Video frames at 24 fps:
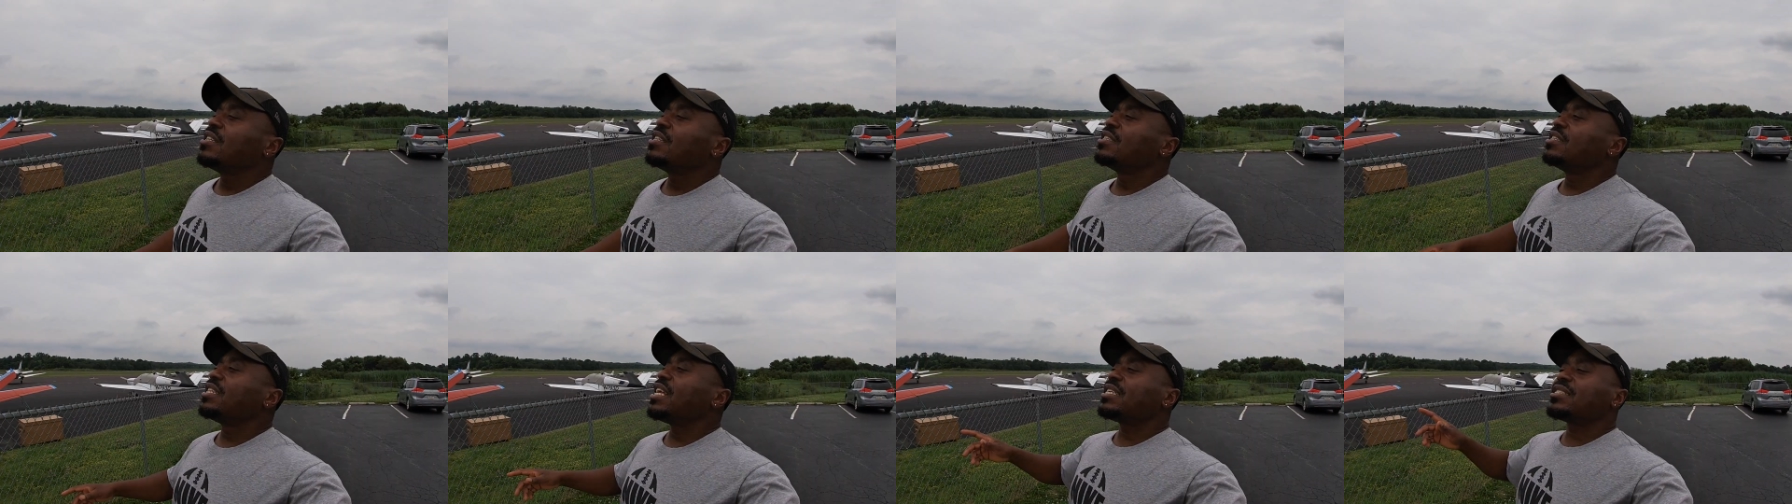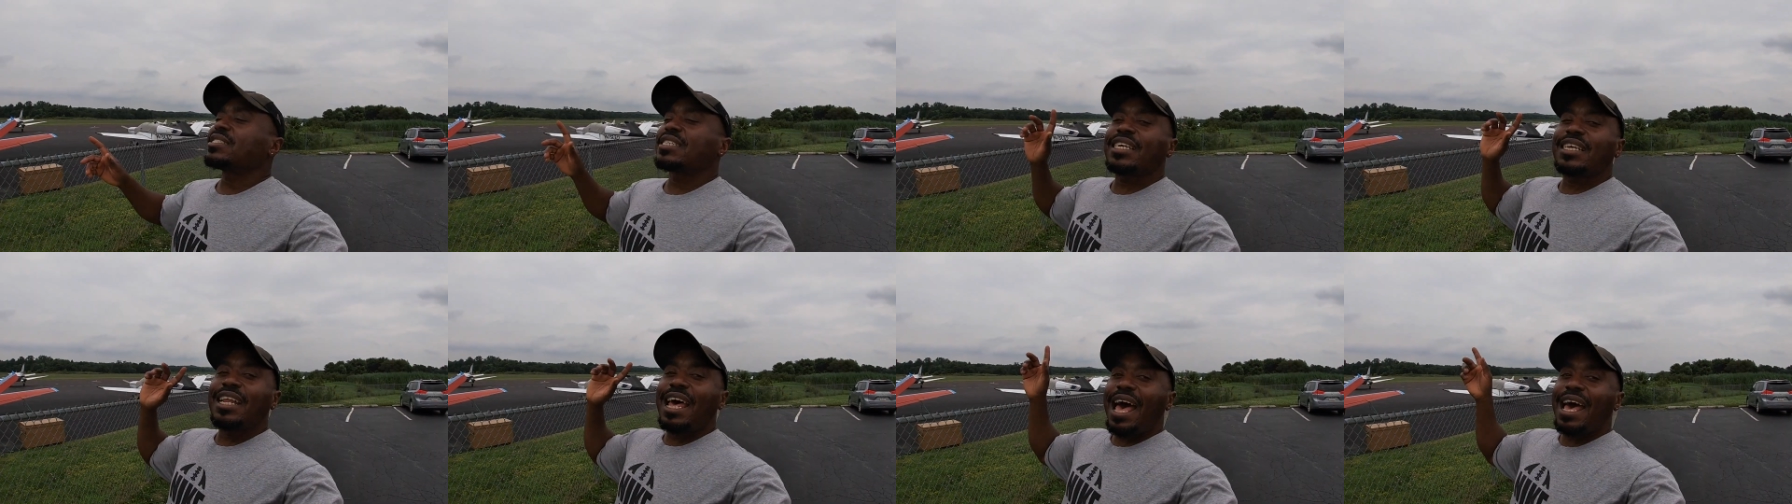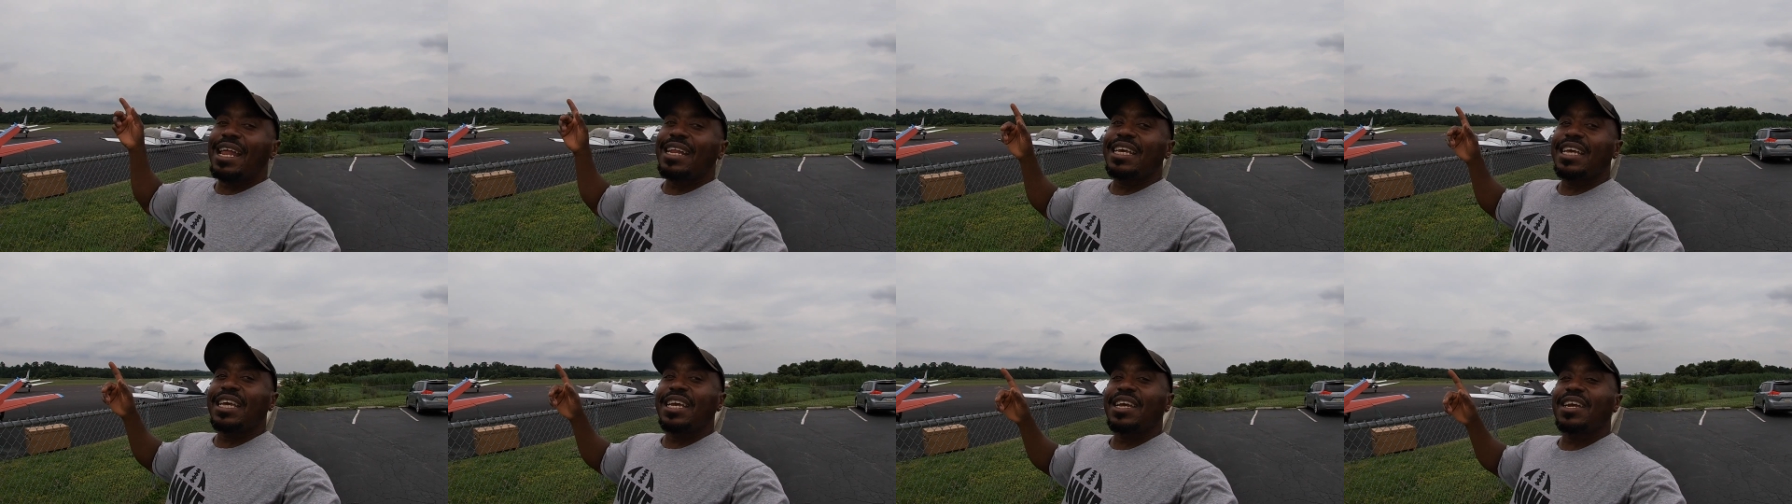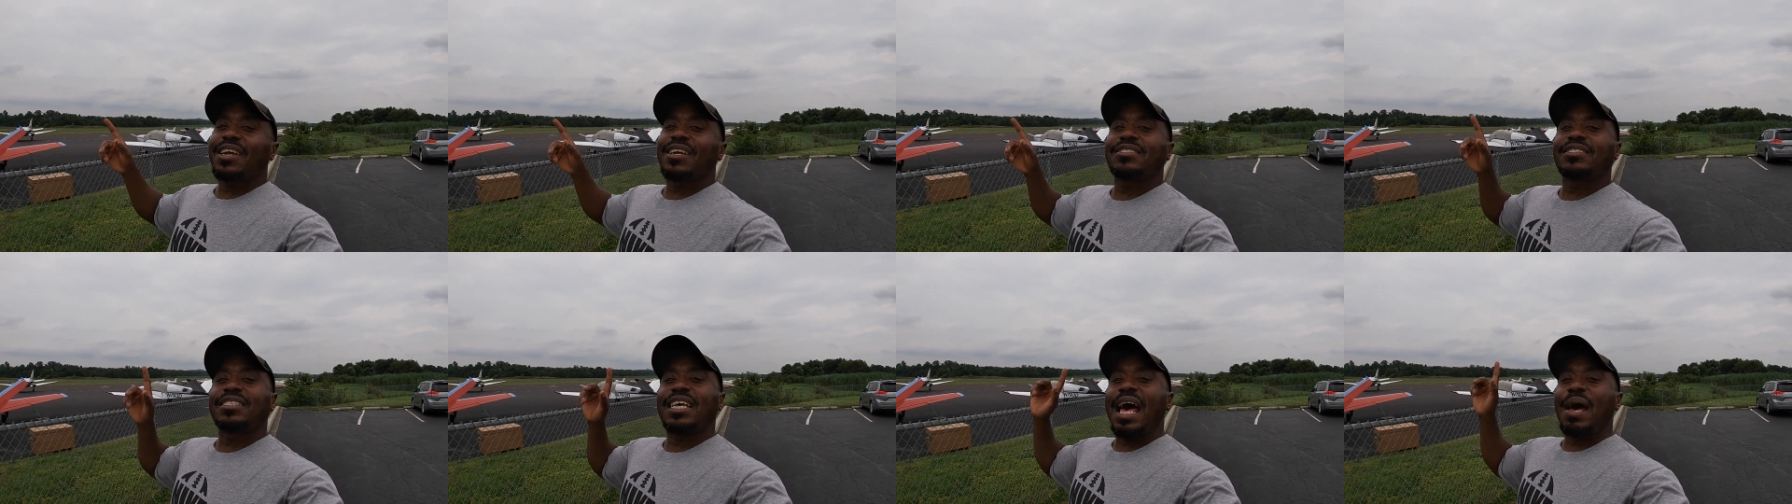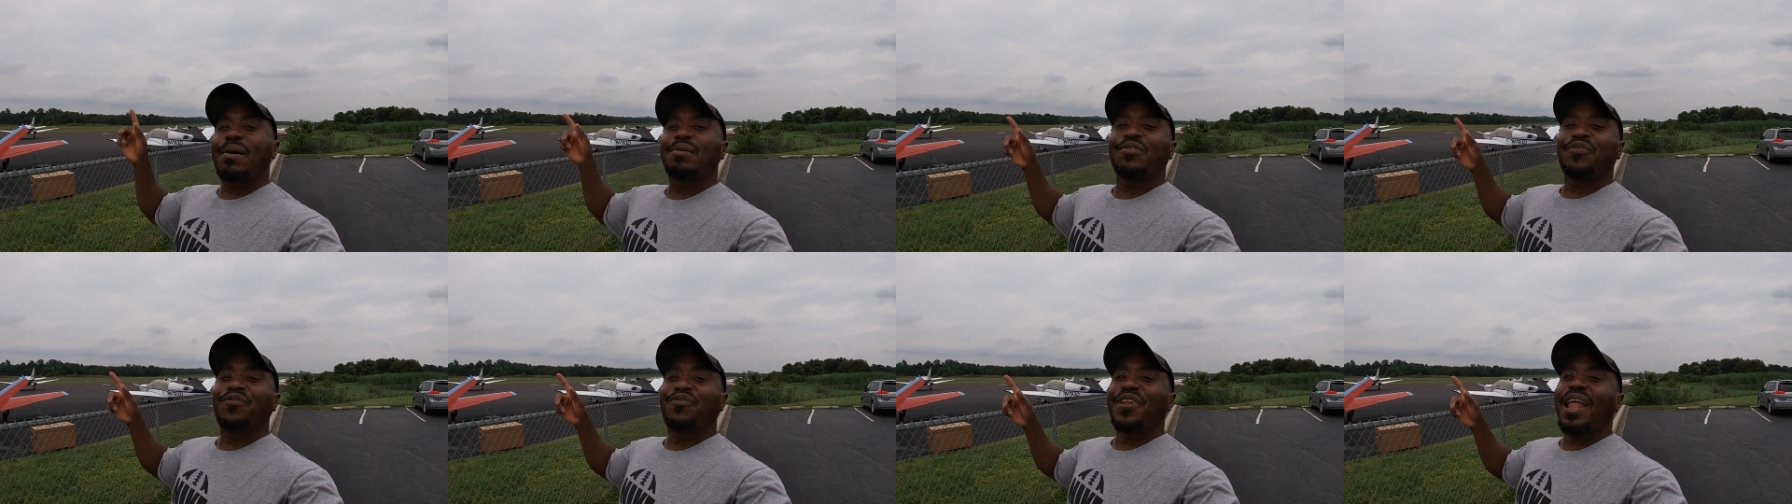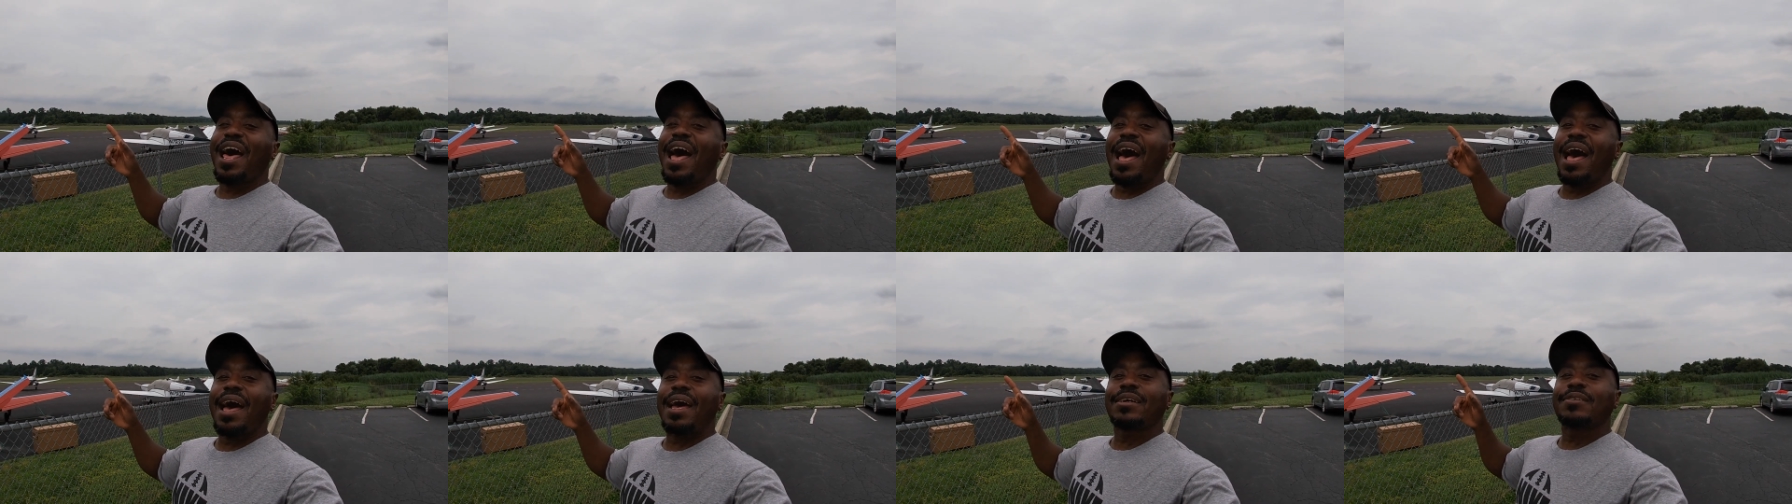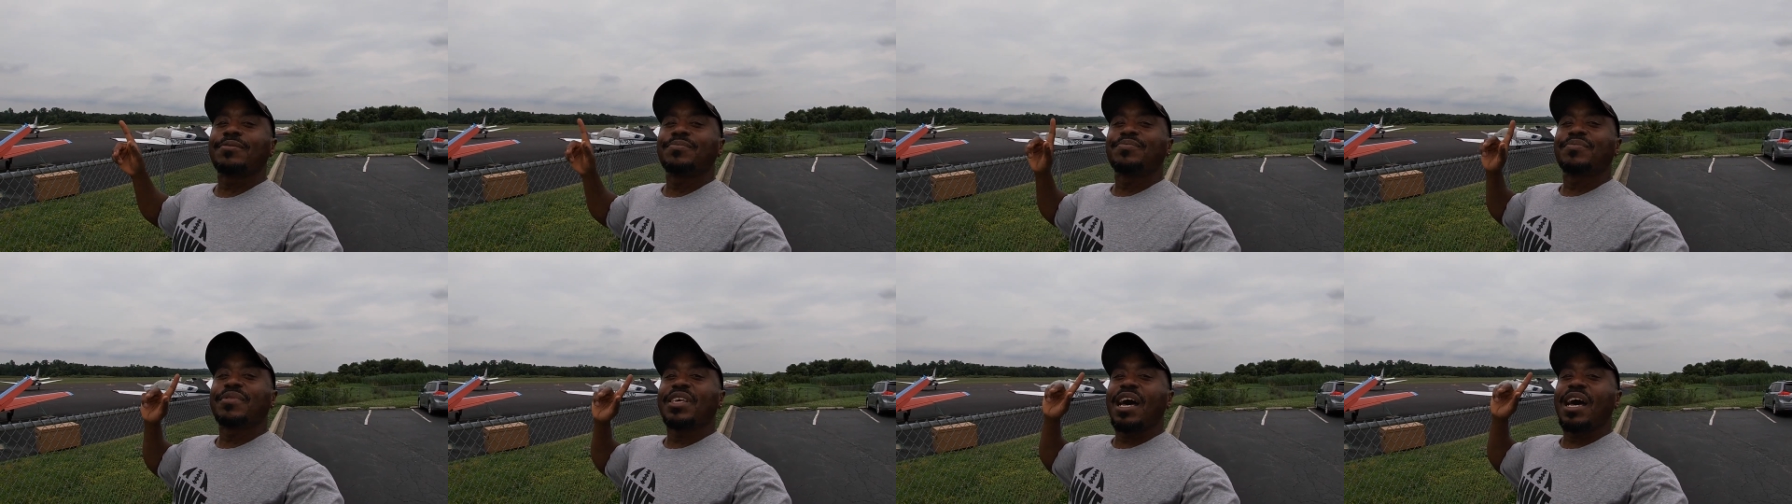Let's get out of here. Time to fly.